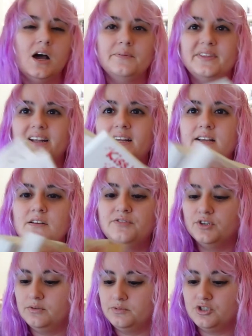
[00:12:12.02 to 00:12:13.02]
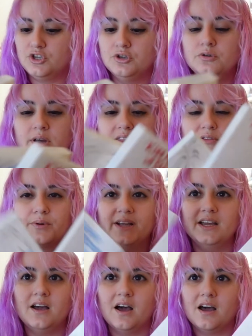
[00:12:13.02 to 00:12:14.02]
um, then I got volumes two and
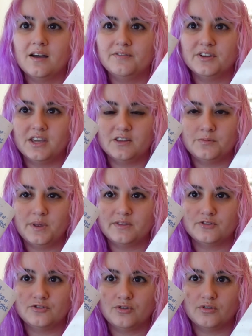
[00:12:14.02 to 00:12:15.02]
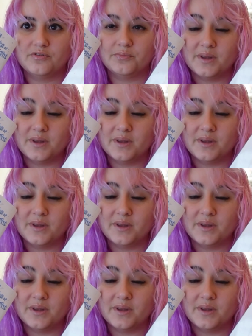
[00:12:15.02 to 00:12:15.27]
three of Kiss Me at the Stroke of